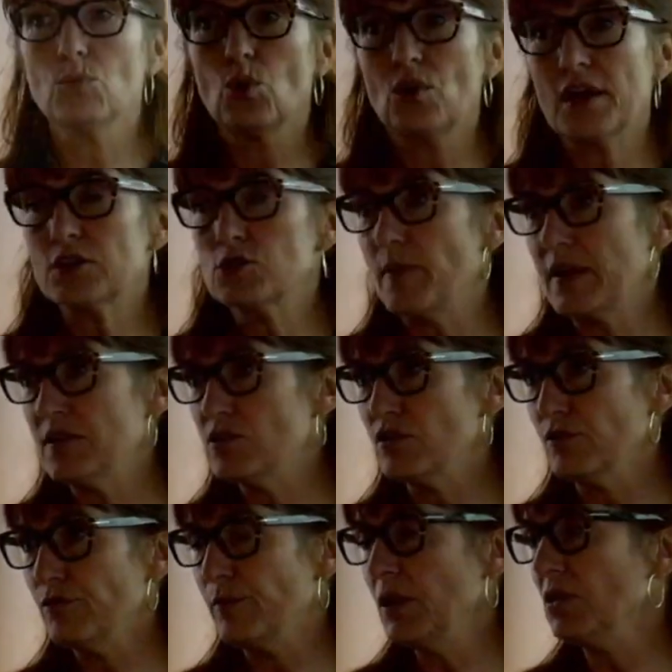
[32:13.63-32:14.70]
more
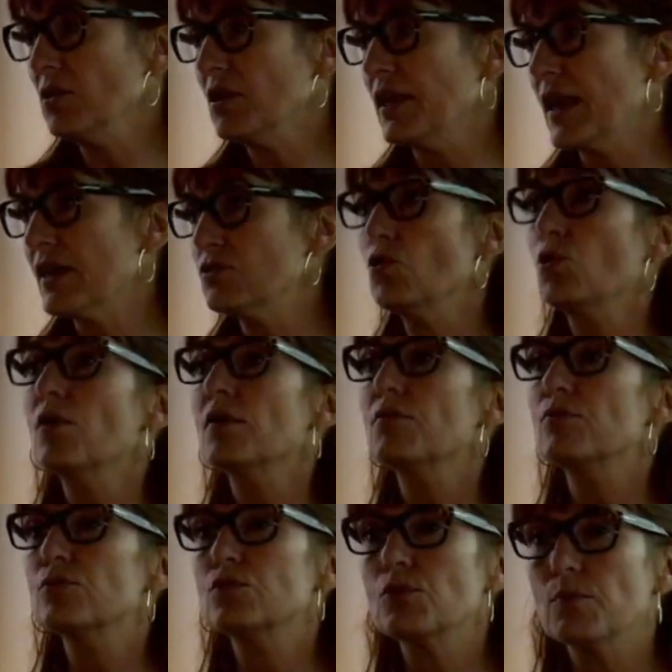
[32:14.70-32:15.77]
expensive middle class
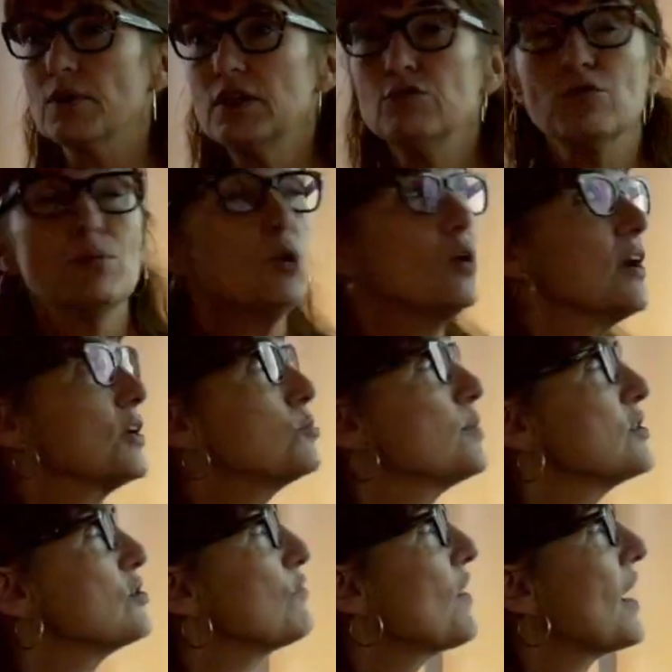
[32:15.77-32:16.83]
or even more
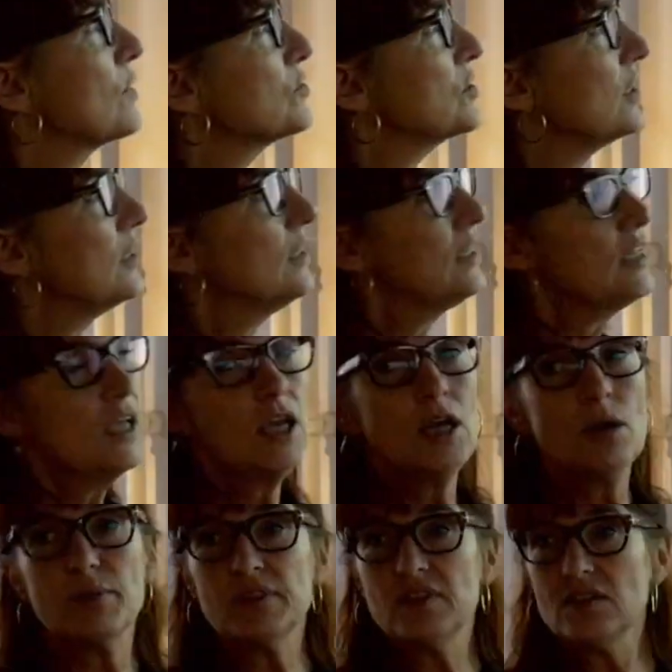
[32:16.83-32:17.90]
expensive housing.
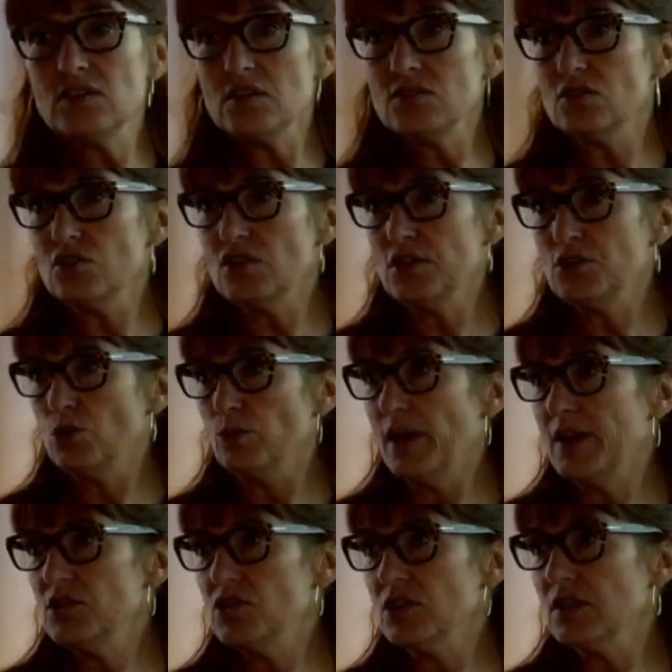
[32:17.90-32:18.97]
But this is the
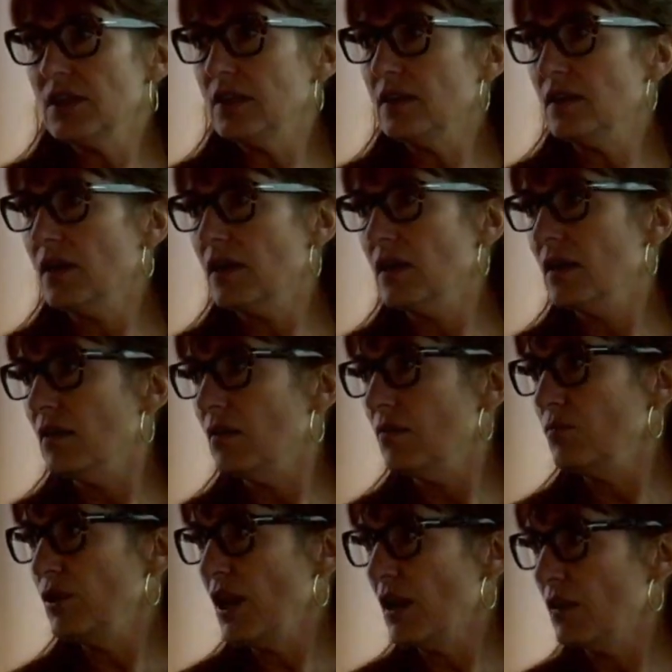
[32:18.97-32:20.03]
situation in
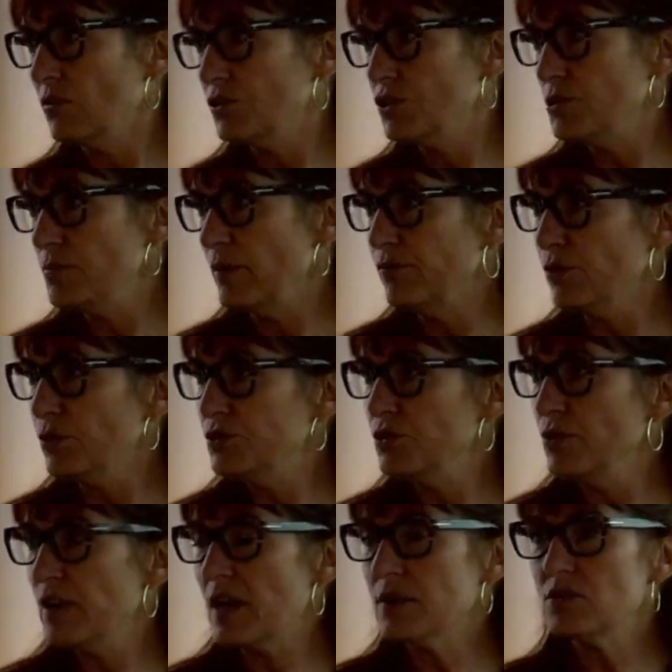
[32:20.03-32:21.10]
just before
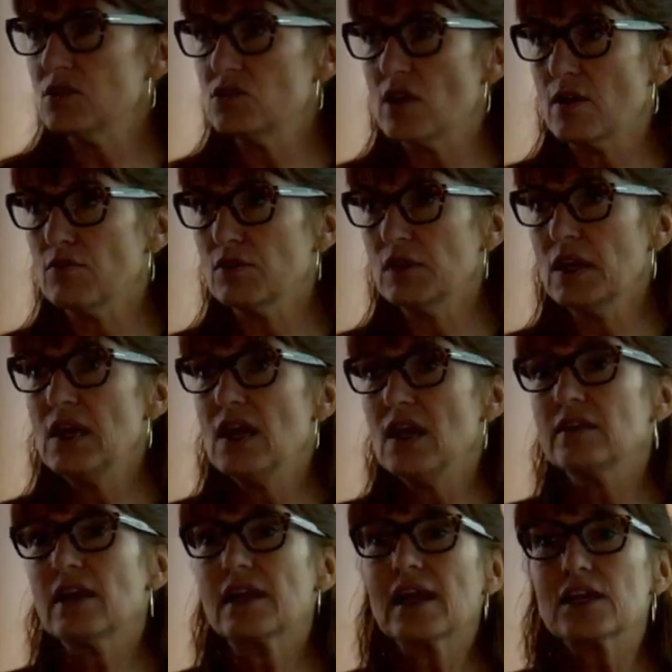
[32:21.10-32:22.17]
2007
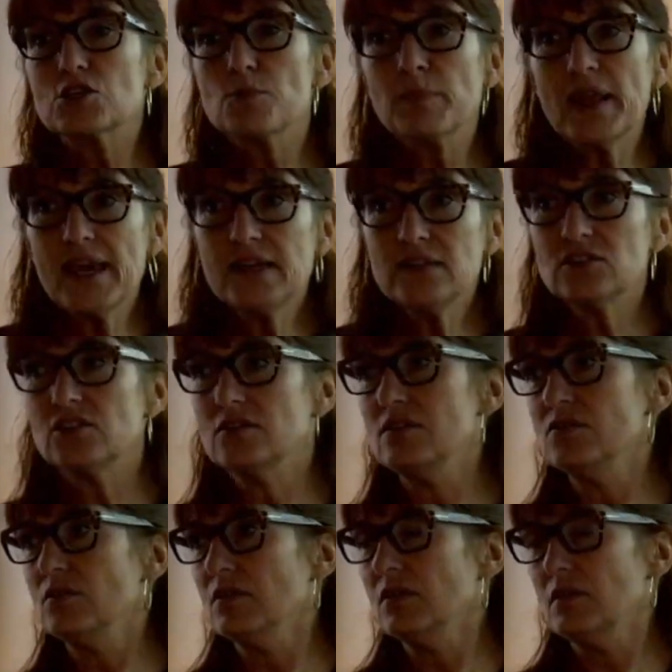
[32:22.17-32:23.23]
that explains
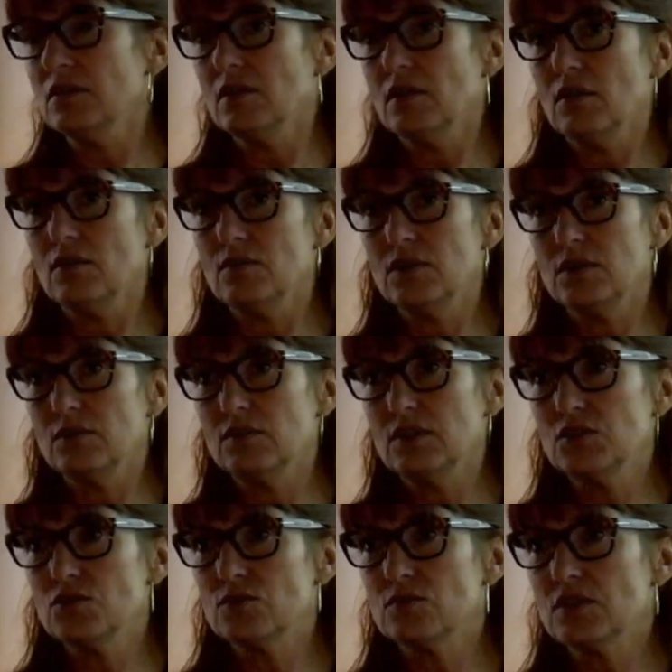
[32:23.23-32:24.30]
this
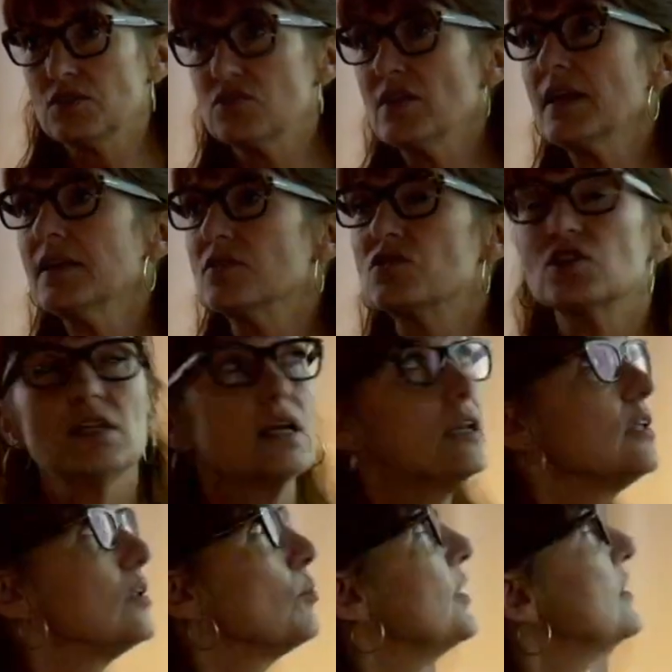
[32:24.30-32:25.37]
this tendency a
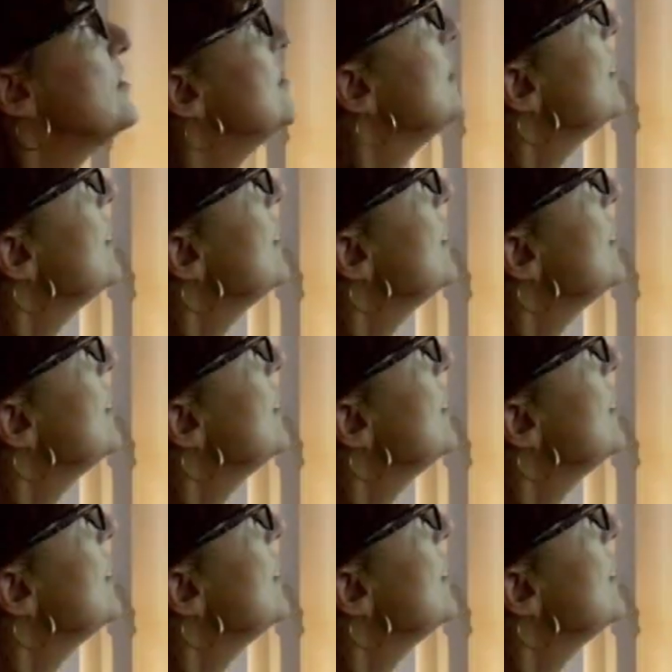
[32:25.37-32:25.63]
little bit.